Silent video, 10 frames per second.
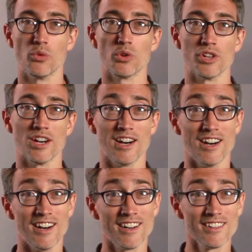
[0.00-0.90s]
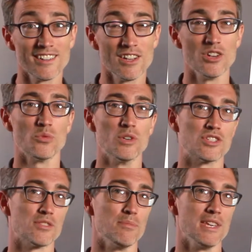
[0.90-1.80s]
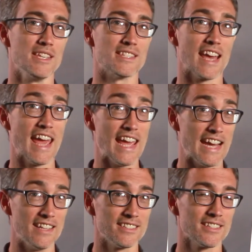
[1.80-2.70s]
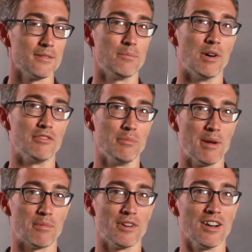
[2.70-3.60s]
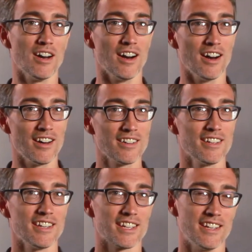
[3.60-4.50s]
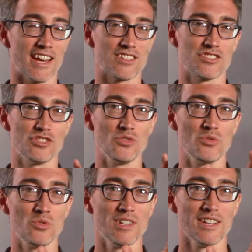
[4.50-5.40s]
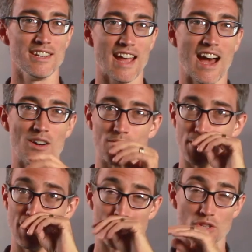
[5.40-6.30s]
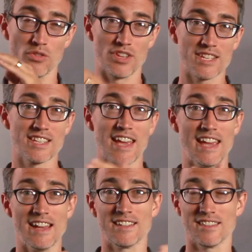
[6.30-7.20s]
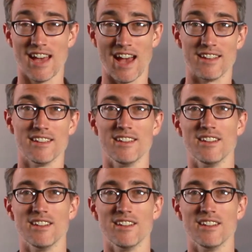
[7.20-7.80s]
word "he," which means and, but remember, "he" connects to nouns, so this and that.